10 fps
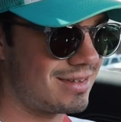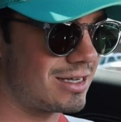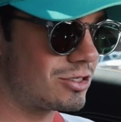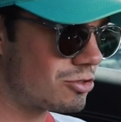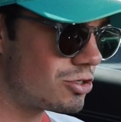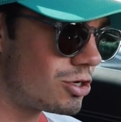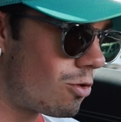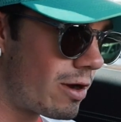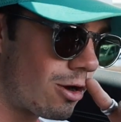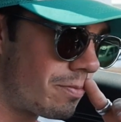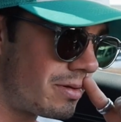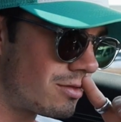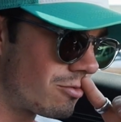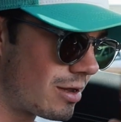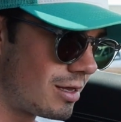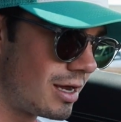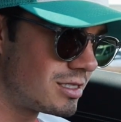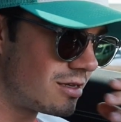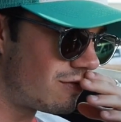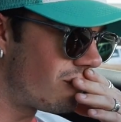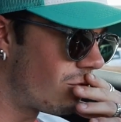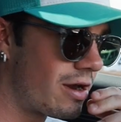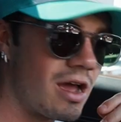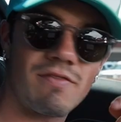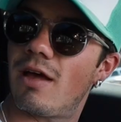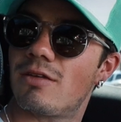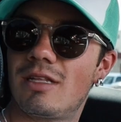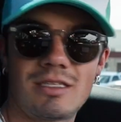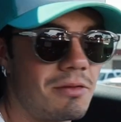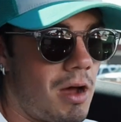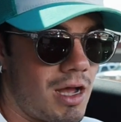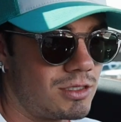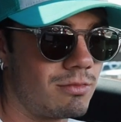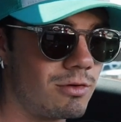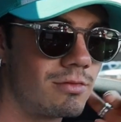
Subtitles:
Because there's no way the red line's at 4,500. That's impossible.